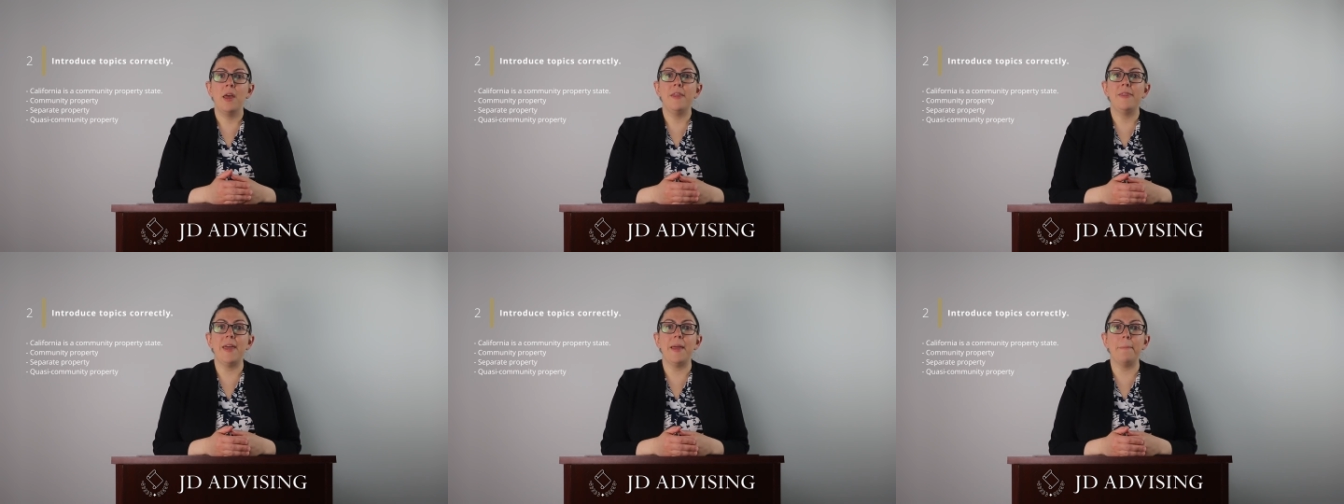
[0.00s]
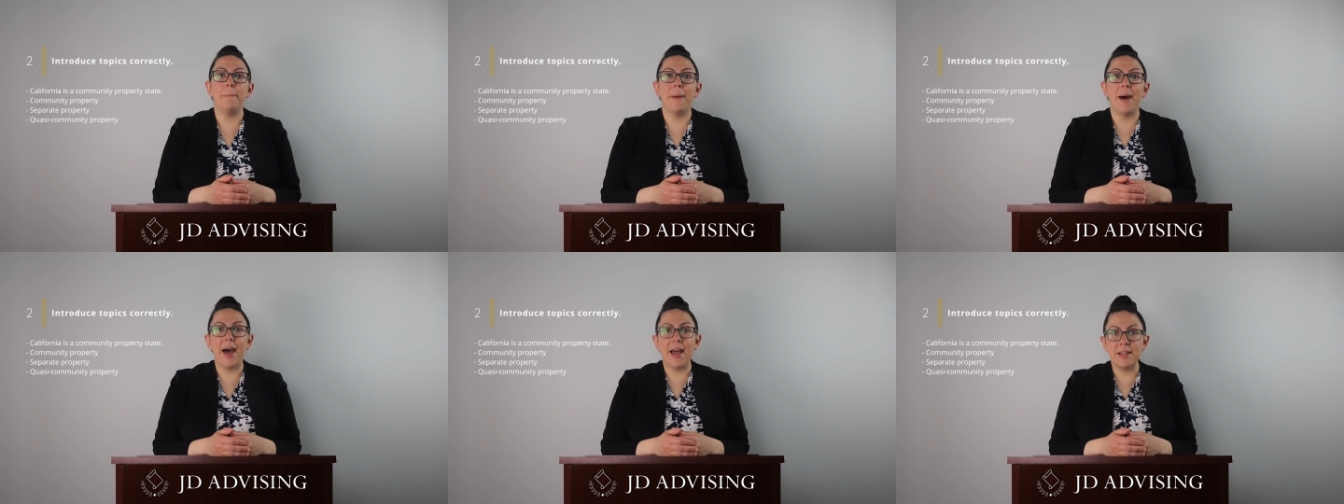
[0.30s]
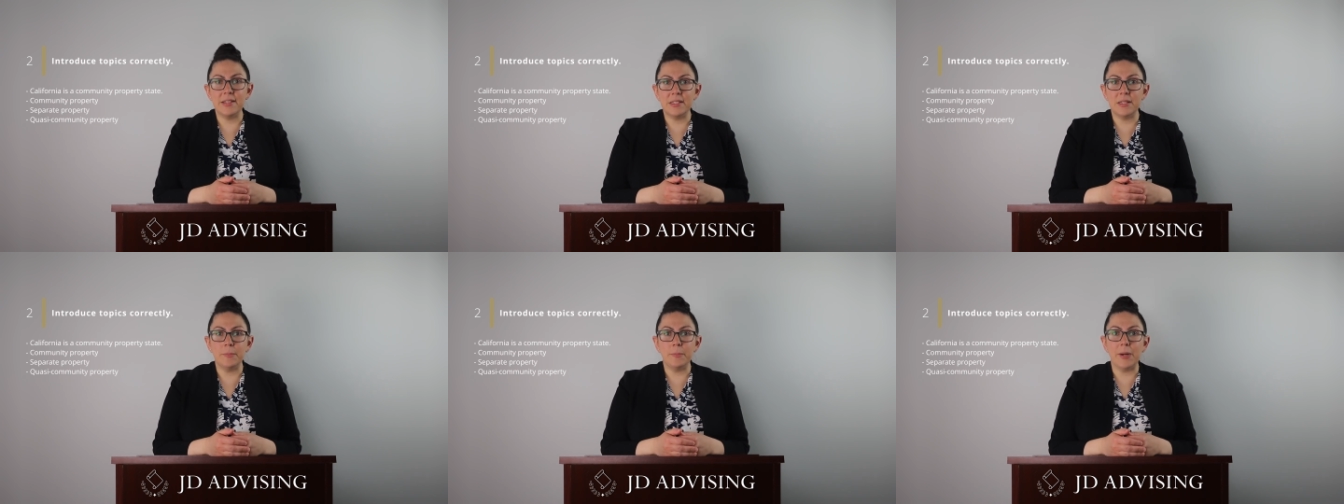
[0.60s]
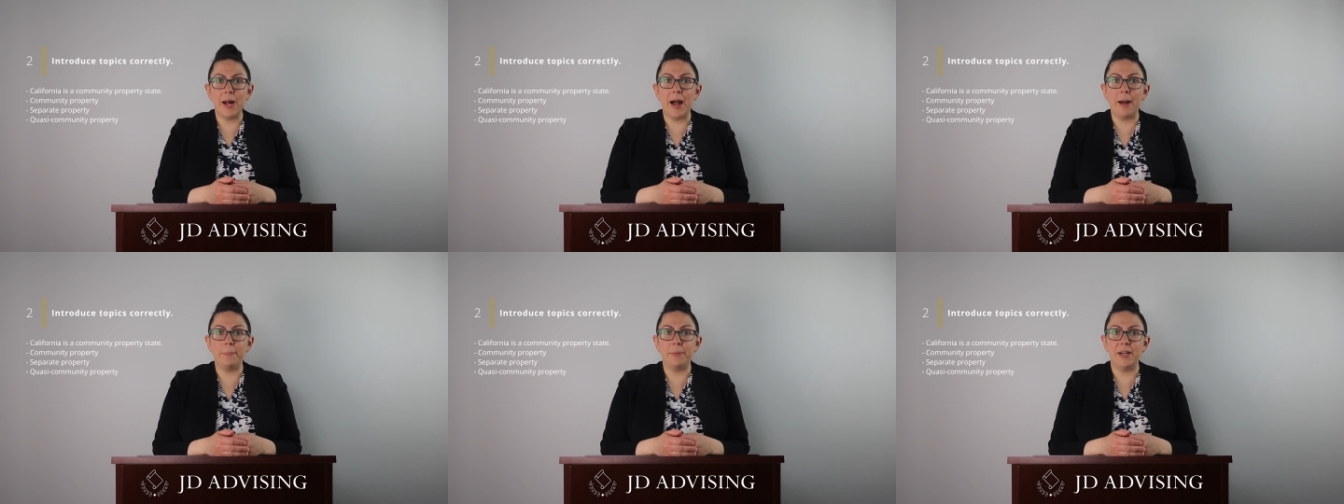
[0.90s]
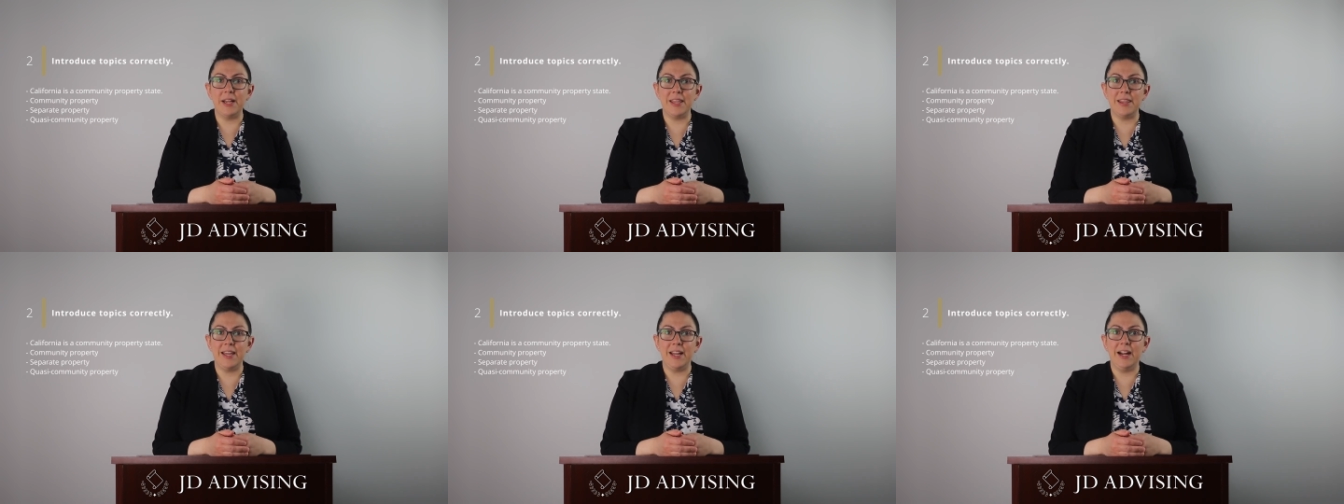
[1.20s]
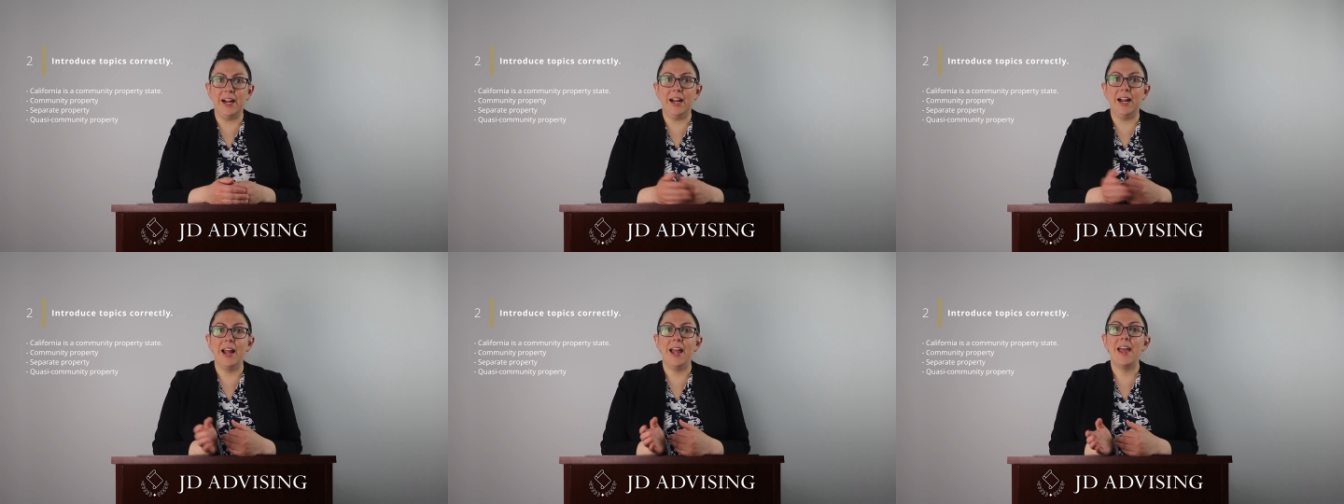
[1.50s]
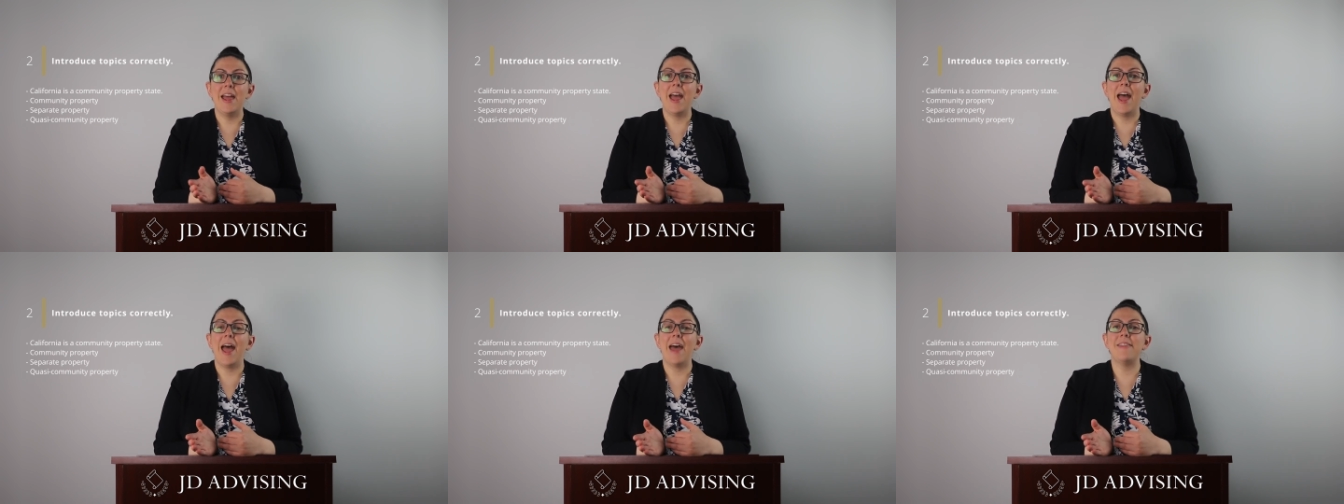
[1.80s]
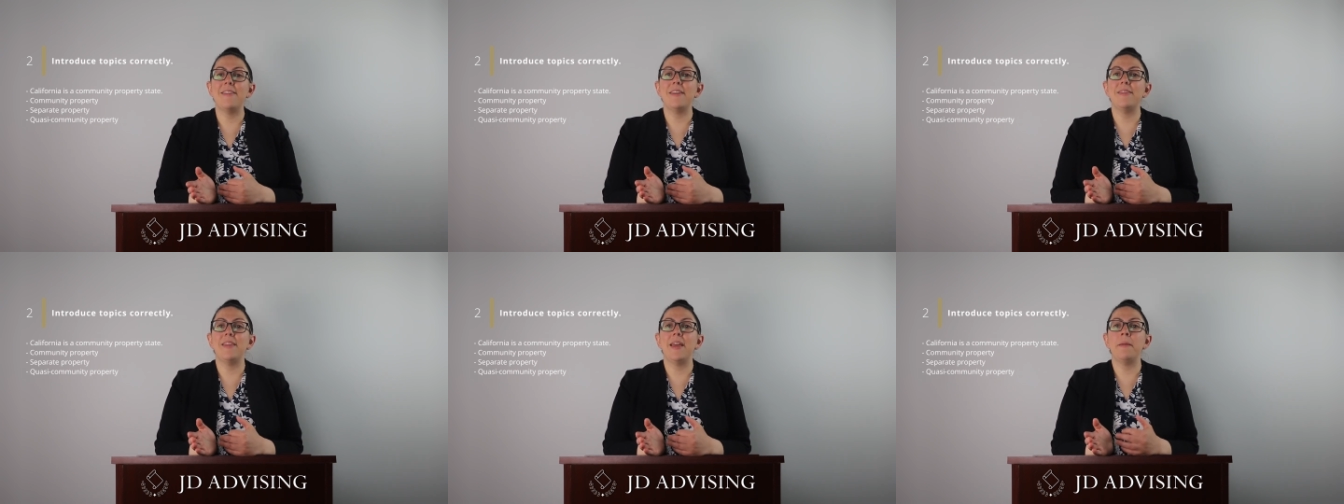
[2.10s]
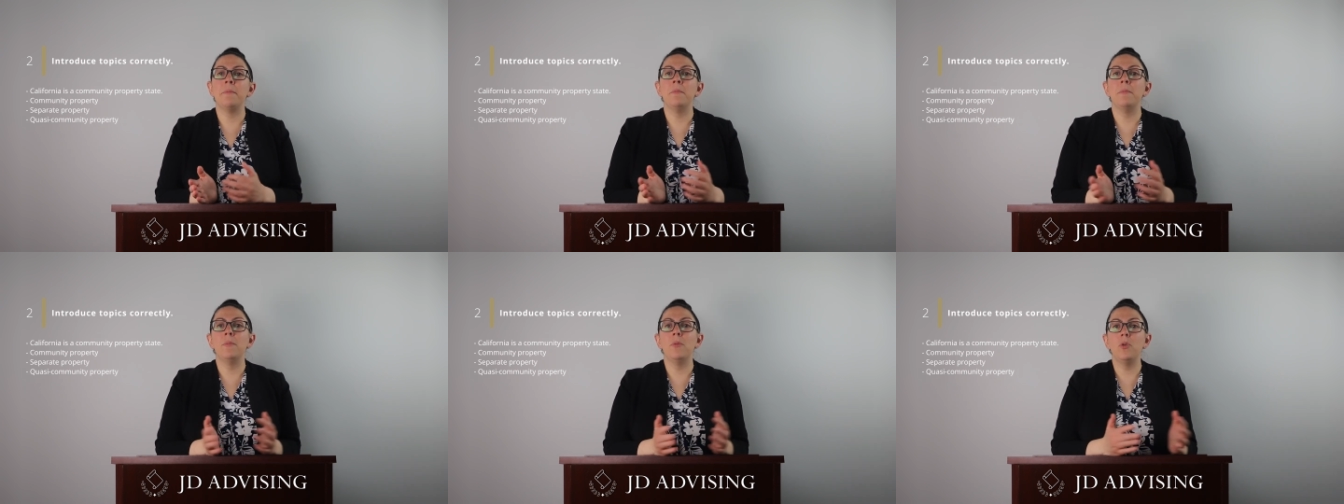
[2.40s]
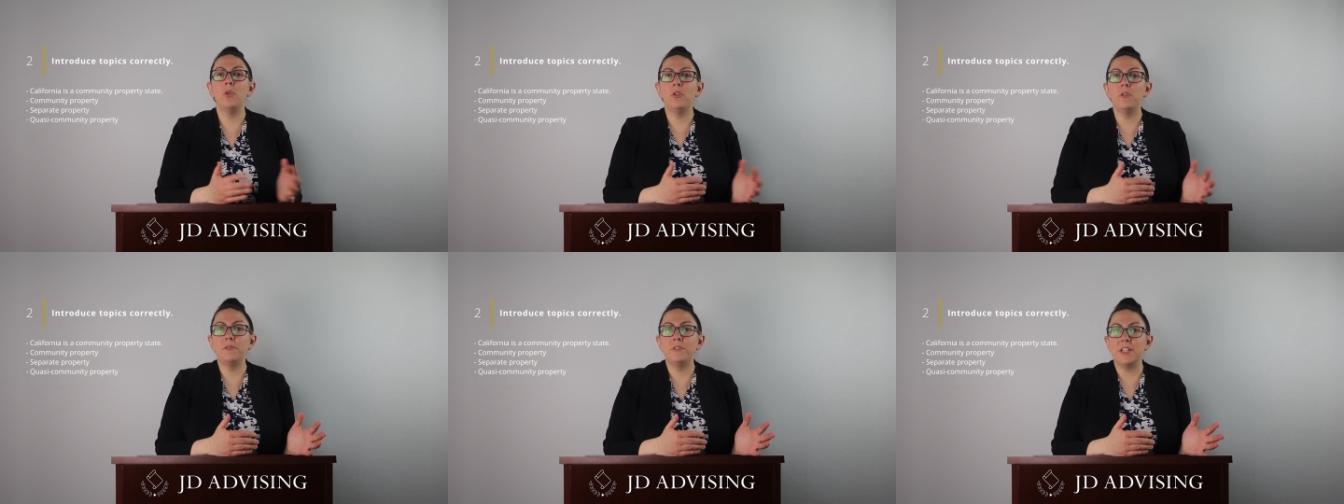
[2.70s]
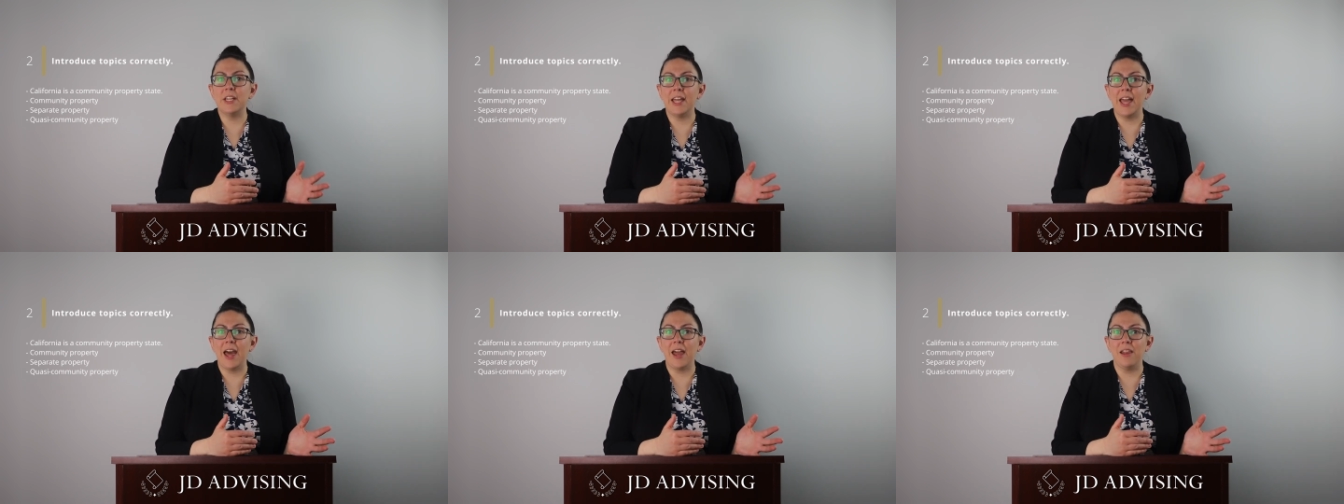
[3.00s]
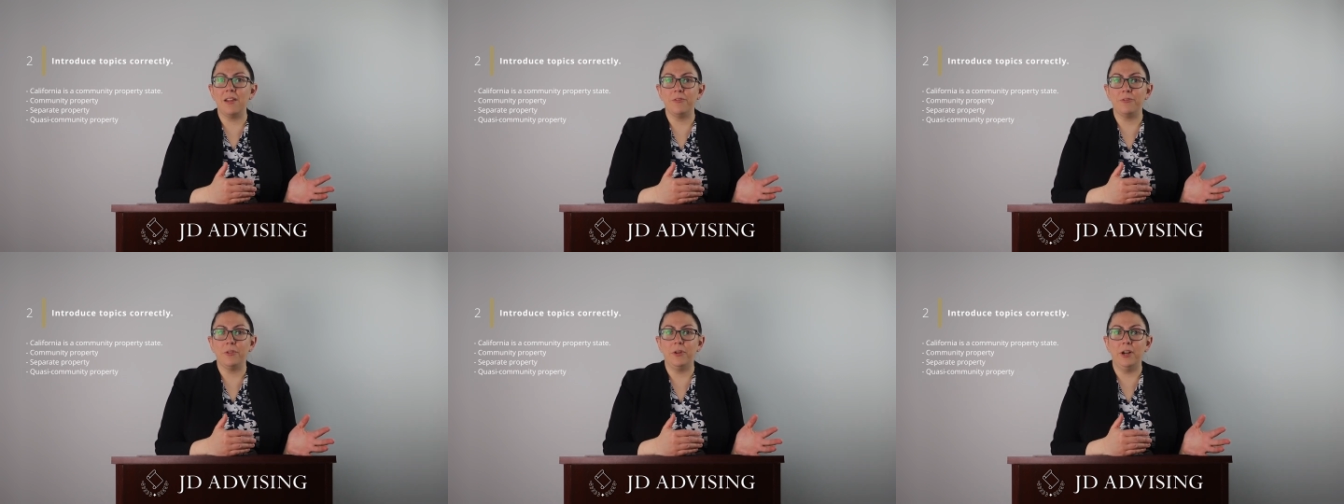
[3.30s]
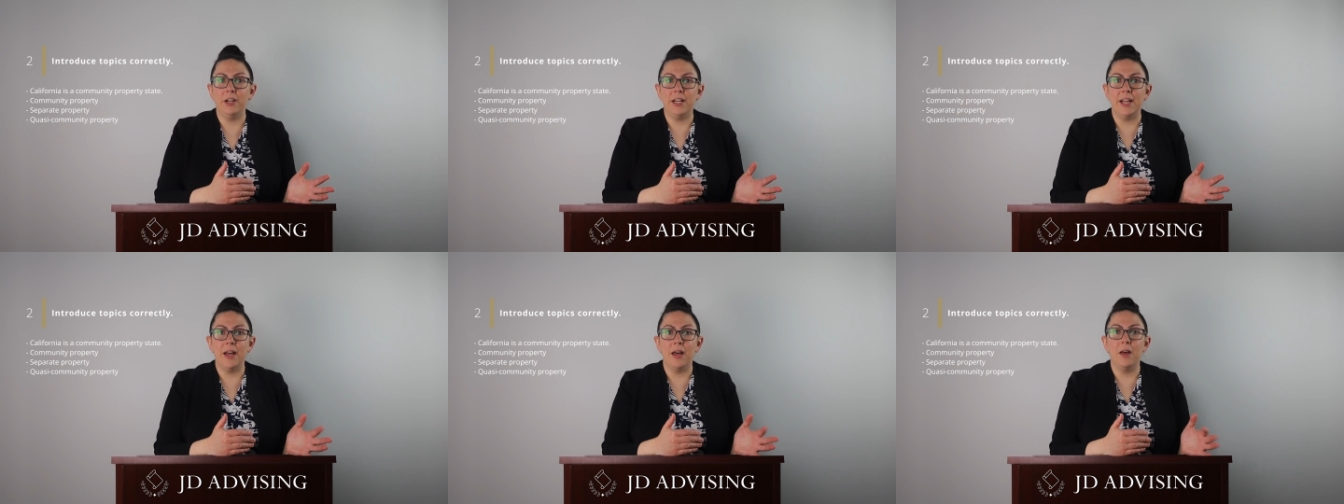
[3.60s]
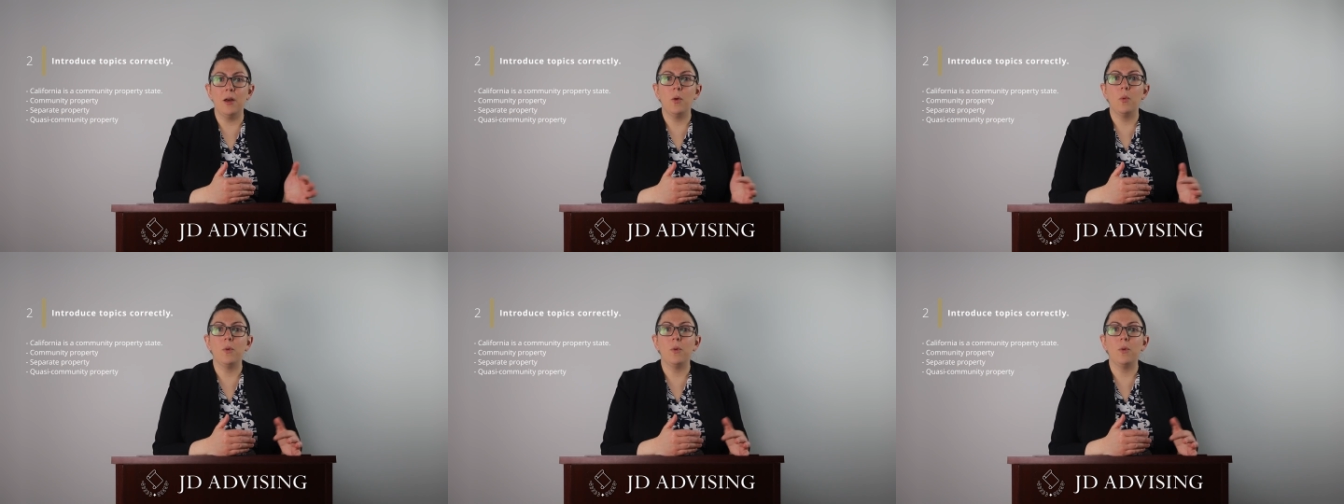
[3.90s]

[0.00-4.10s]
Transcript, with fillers: they buy some property there, and then they move to California